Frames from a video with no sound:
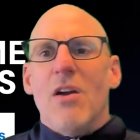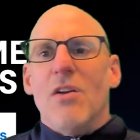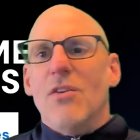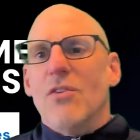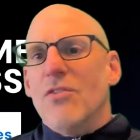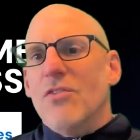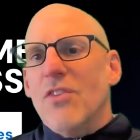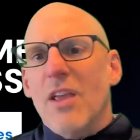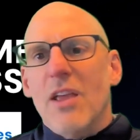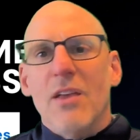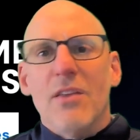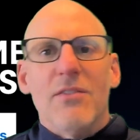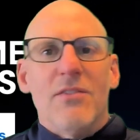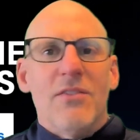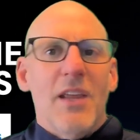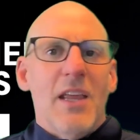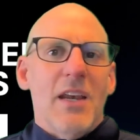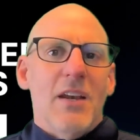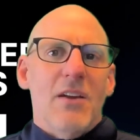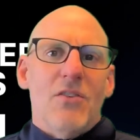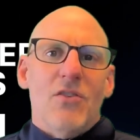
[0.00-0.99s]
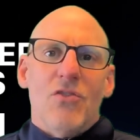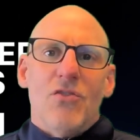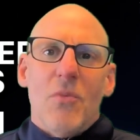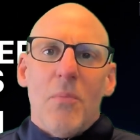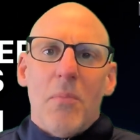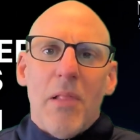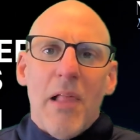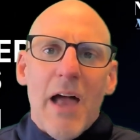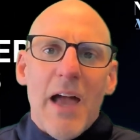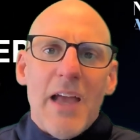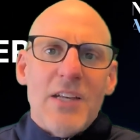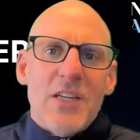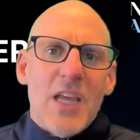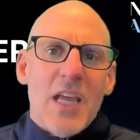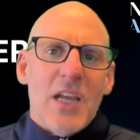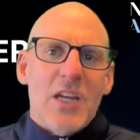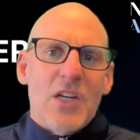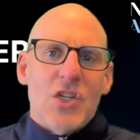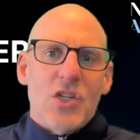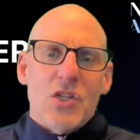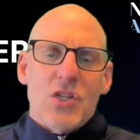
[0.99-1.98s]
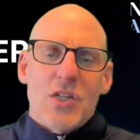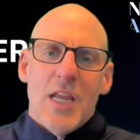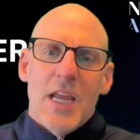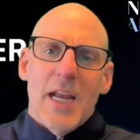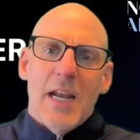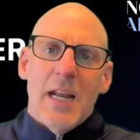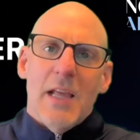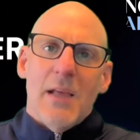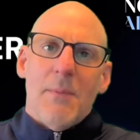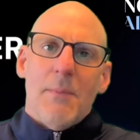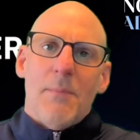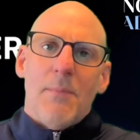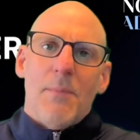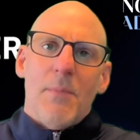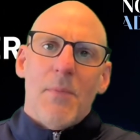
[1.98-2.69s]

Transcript: your sales data, your supply chain data.